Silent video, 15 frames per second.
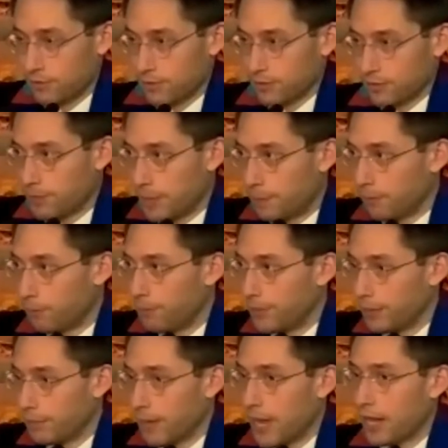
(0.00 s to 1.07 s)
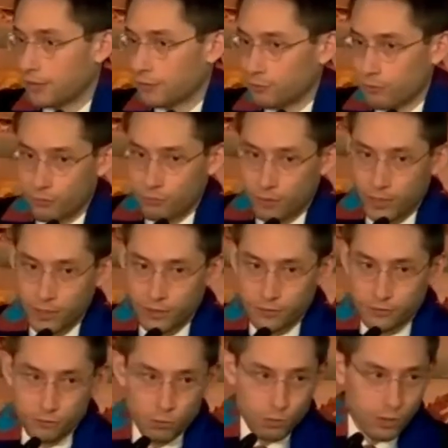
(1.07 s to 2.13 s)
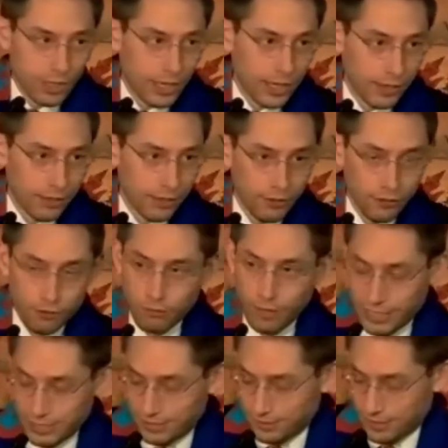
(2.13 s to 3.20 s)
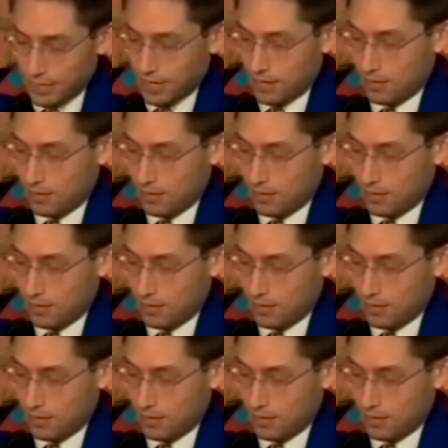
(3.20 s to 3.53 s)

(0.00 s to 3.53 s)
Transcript: the people being mocked were the ones who were on the right side.